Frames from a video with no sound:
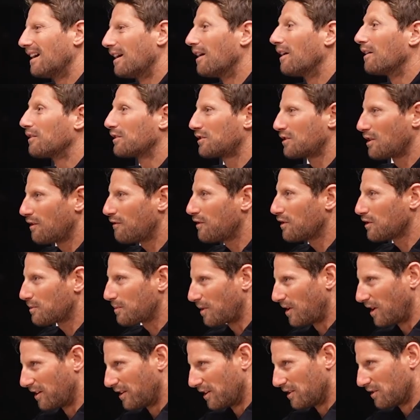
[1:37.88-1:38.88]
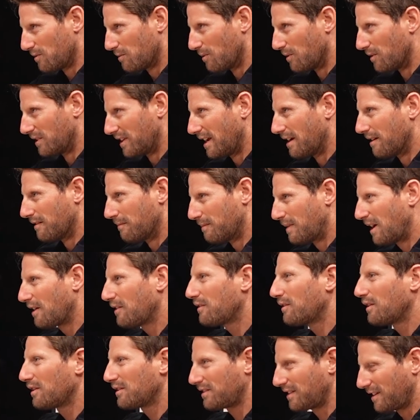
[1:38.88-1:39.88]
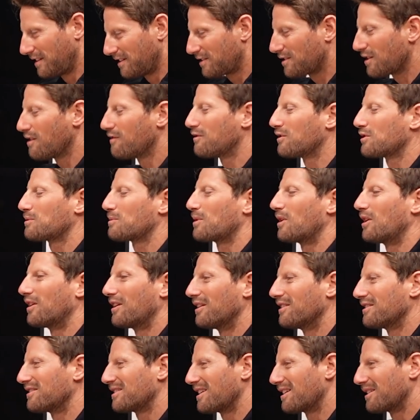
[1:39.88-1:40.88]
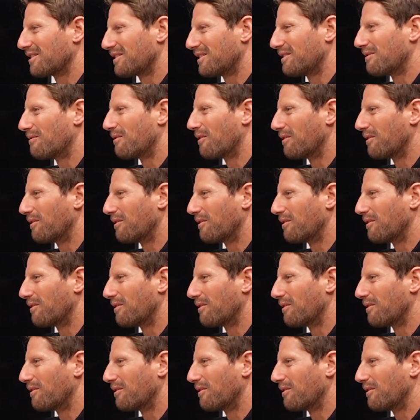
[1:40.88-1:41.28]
On Surface Paradise one, Bathurst and Surface Paradise, going